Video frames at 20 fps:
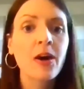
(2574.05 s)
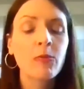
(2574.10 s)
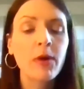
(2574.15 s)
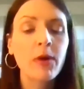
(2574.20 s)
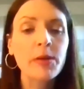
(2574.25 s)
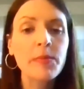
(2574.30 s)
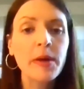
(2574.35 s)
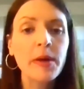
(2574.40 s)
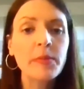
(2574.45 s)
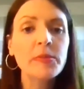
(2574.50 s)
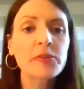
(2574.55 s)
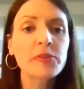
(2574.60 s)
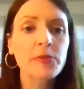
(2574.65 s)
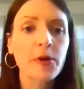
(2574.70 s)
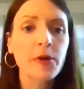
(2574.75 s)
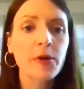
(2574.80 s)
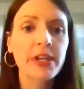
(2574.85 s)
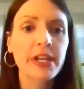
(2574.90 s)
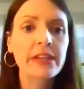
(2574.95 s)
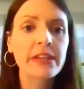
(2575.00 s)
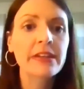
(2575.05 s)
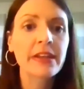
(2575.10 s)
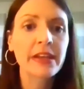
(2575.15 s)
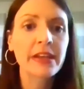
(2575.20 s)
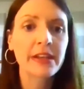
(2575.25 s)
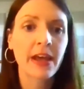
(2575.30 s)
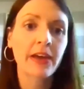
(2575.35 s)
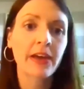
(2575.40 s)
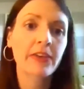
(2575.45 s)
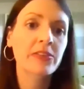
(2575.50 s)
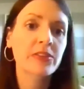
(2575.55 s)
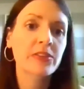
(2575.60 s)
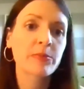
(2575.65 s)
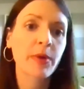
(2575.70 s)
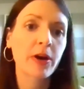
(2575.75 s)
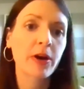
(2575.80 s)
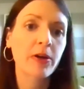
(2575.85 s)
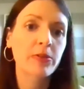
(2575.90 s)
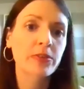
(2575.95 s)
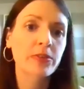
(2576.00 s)
One member wrote in and asked
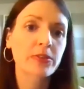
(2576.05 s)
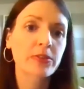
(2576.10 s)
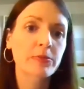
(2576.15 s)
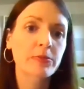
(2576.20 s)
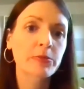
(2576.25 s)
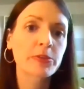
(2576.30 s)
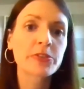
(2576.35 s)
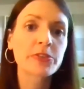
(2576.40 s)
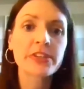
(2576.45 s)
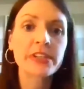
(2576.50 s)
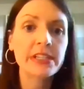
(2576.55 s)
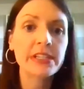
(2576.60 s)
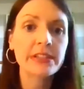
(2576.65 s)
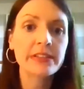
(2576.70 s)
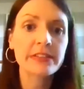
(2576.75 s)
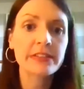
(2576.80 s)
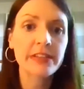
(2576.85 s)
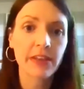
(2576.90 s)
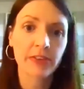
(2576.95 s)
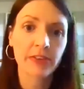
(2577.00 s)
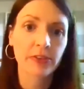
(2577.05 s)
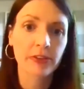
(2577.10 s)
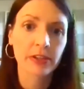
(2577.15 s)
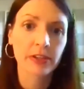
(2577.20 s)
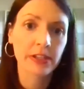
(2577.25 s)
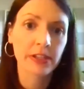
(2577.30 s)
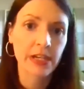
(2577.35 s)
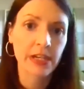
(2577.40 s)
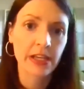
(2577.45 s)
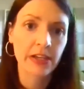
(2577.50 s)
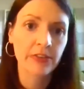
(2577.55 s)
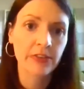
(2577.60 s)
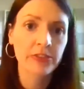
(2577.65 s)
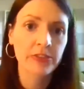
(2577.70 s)
about routine dental cleaning.